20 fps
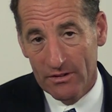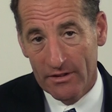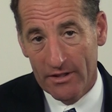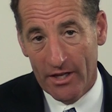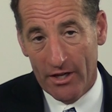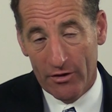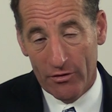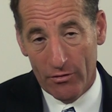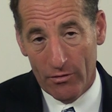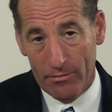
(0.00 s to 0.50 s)

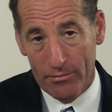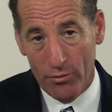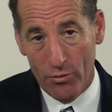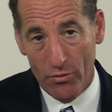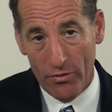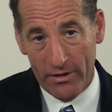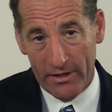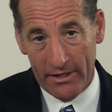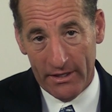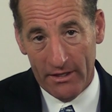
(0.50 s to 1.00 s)
that are
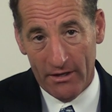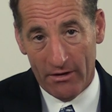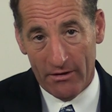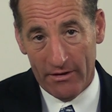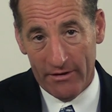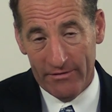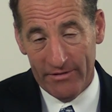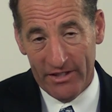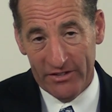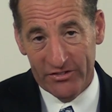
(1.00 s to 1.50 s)
reported
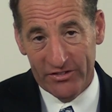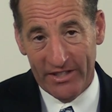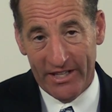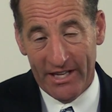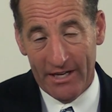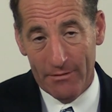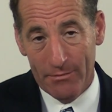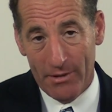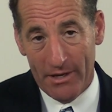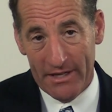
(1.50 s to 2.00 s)
are
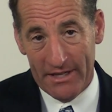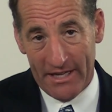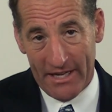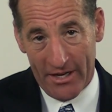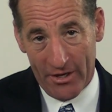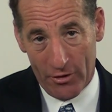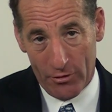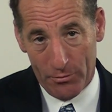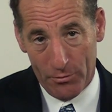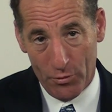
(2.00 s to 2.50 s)
investigated by
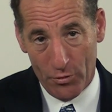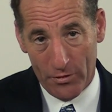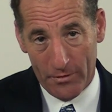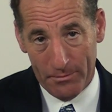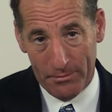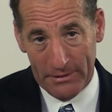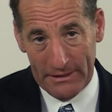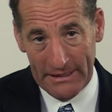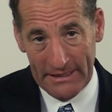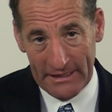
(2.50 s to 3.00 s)
the
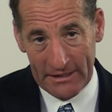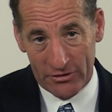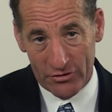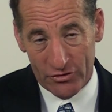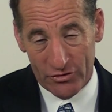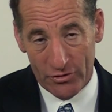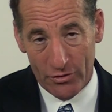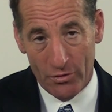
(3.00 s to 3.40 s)
airport police,